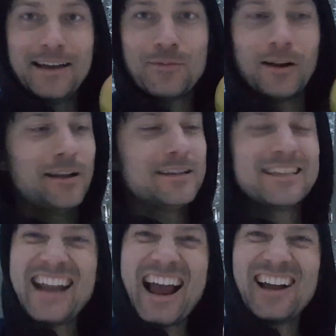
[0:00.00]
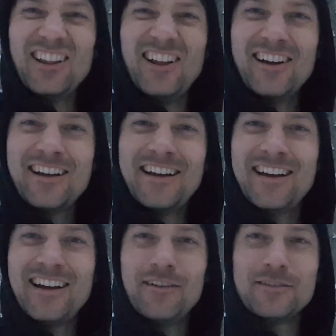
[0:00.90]
Brought a little snack along.
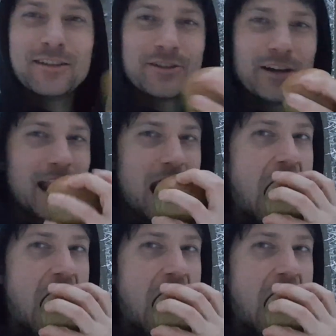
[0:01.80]
Always a treat.